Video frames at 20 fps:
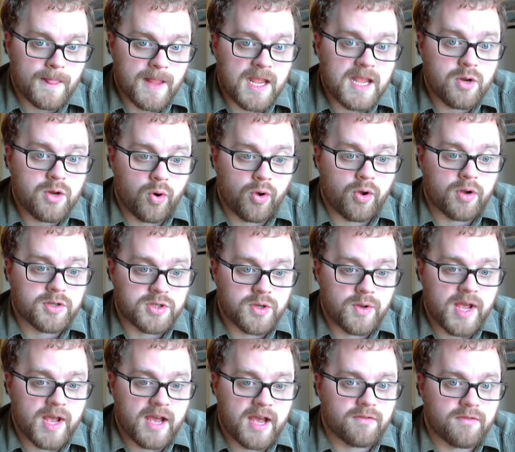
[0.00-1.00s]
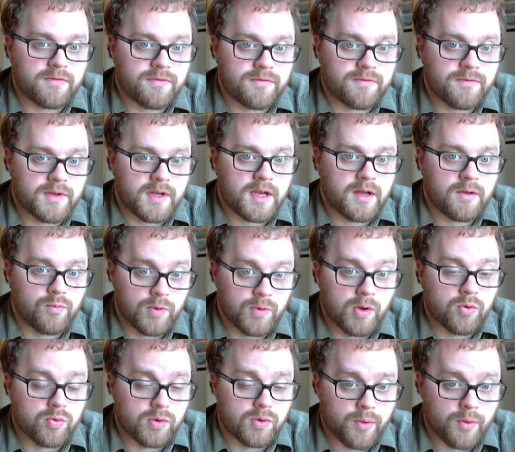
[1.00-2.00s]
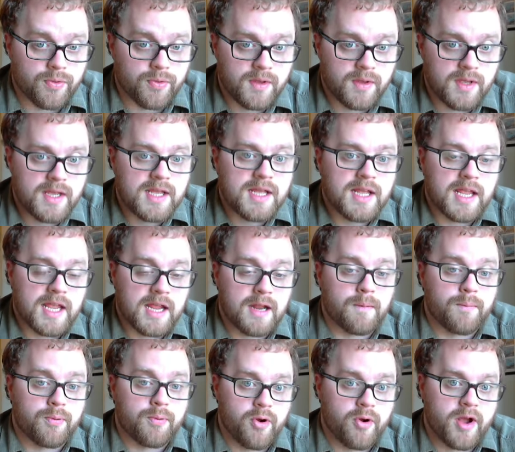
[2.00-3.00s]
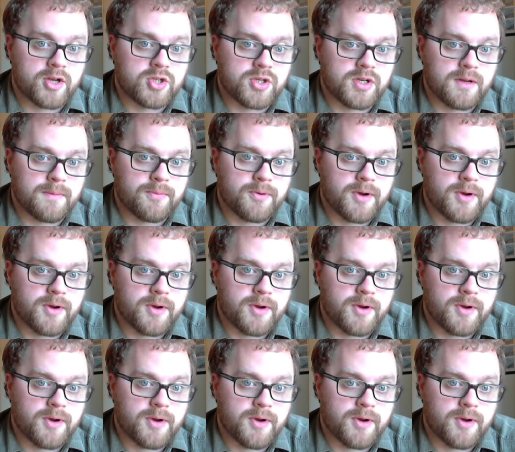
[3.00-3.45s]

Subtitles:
in order to have real growth in production and